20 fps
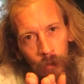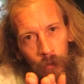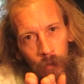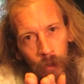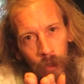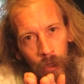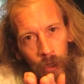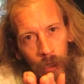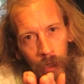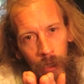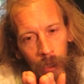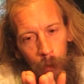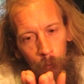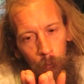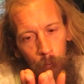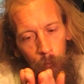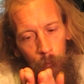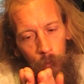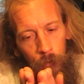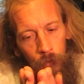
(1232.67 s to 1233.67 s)
see a
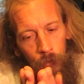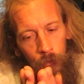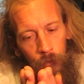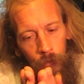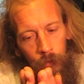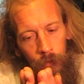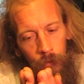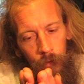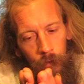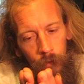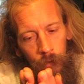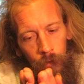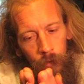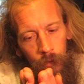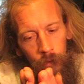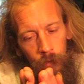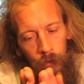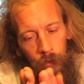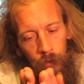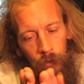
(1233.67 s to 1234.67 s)
glimpse
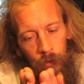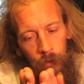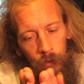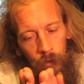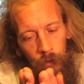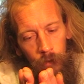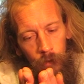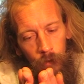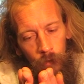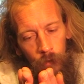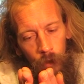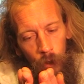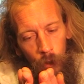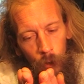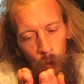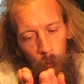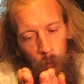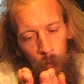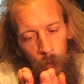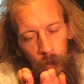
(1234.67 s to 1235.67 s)
of it
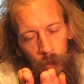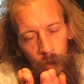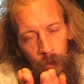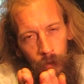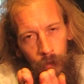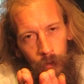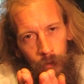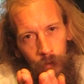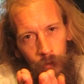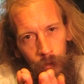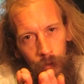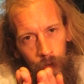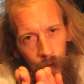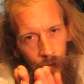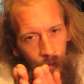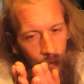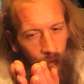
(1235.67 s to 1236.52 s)
opening. And